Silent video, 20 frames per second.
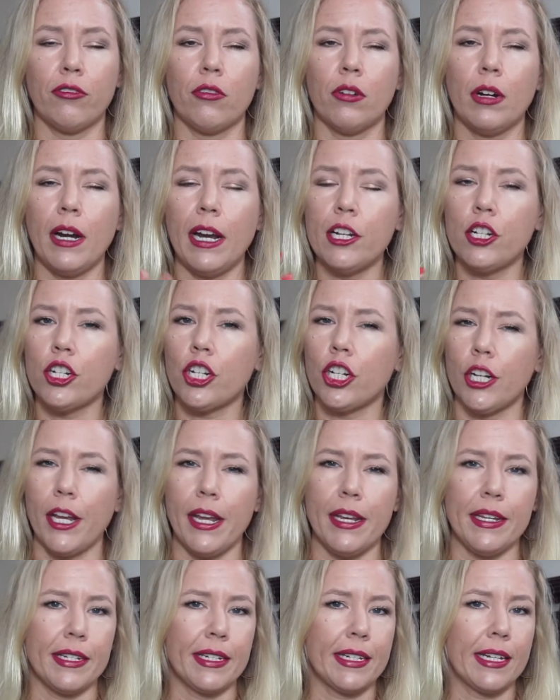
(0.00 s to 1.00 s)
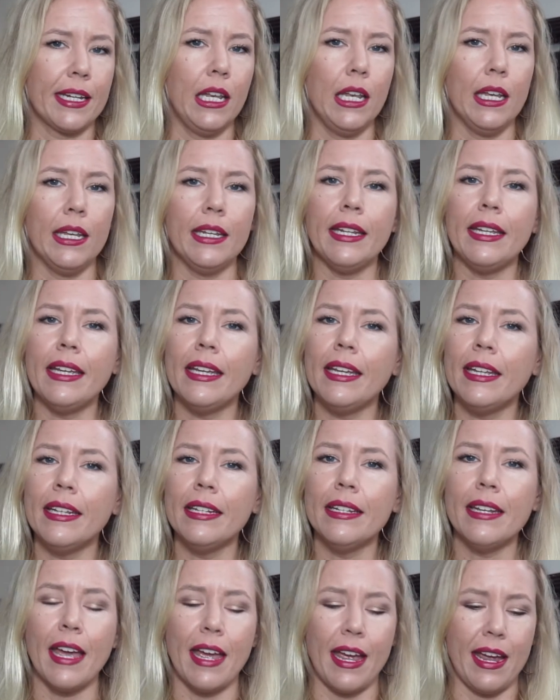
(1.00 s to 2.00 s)
fresh and
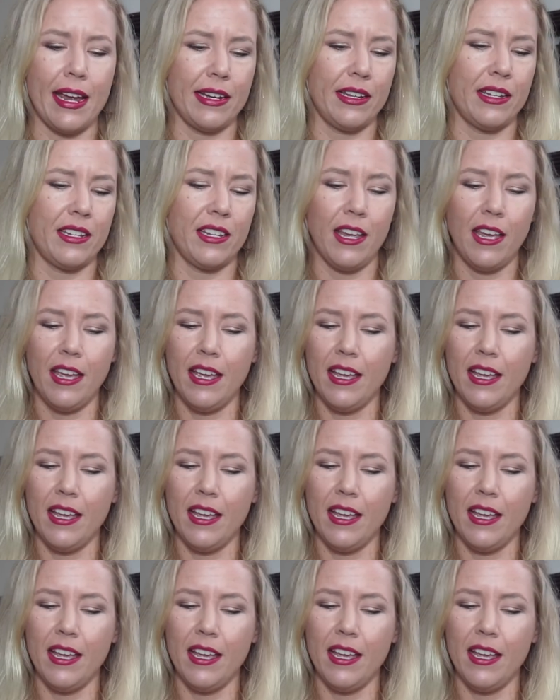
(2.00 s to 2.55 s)
clean and